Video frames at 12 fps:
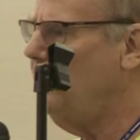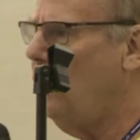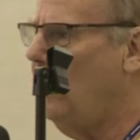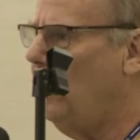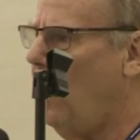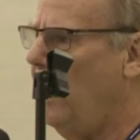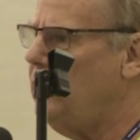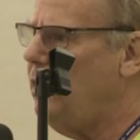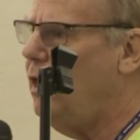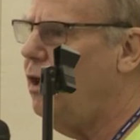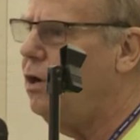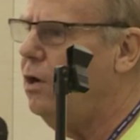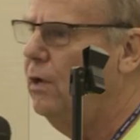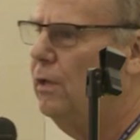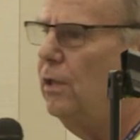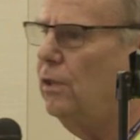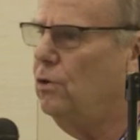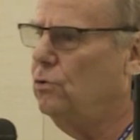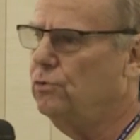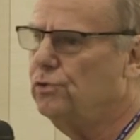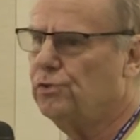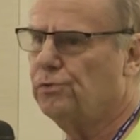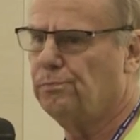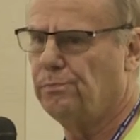but what do I care?
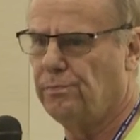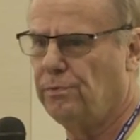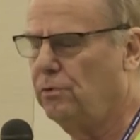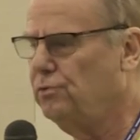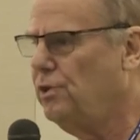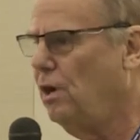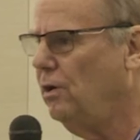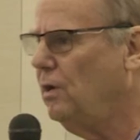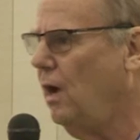Those darn